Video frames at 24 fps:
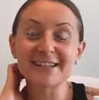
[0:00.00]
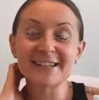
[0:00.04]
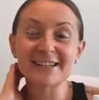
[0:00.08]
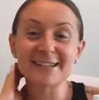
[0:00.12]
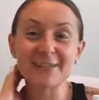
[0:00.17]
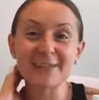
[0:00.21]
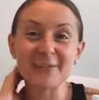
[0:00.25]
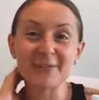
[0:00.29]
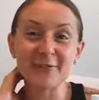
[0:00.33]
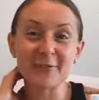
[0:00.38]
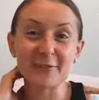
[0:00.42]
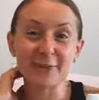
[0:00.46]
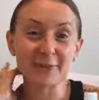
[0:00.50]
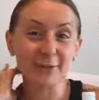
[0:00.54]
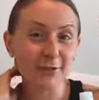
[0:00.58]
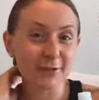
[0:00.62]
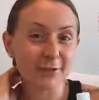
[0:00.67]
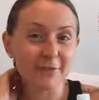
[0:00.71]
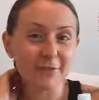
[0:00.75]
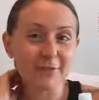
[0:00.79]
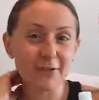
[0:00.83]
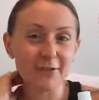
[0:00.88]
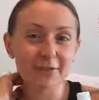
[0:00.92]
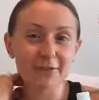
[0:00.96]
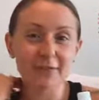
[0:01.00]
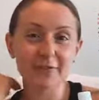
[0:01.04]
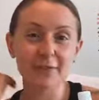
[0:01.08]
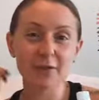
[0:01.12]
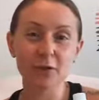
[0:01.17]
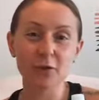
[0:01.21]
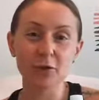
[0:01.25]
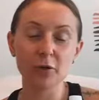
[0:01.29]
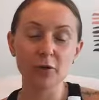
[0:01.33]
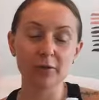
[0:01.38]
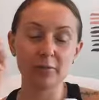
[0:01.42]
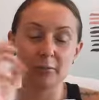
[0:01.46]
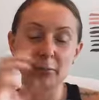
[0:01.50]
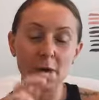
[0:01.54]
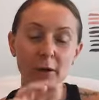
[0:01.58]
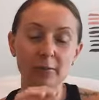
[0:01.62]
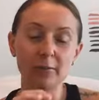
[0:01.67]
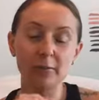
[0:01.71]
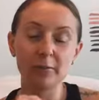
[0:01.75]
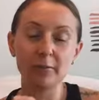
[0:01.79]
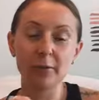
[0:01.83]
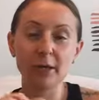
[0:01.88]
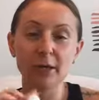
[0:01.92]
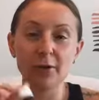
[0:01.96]
So if you've heard of Young Living, you have
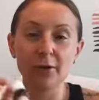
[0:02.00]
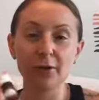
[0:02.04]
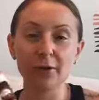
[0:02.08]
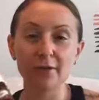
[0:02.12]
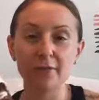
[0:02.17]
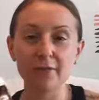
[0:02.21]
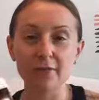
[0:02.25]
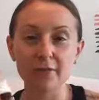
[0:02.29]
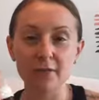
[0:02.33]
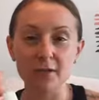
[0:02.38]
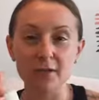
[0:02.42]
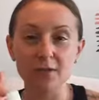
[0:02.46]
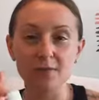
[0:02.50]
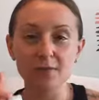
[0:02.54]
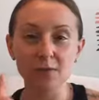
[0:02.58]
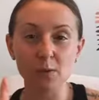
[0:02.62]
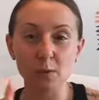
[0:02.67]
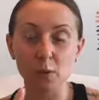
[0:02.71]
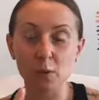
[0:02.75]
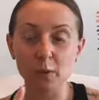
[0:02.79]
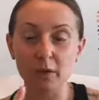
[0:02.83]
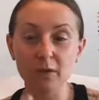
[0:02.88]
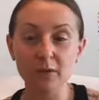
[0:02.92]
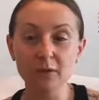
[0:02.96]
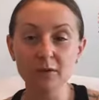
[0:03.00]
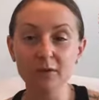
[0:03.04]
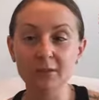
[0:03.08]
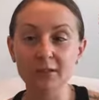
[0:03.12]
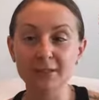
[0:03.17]
probably heard of Thieves Oil.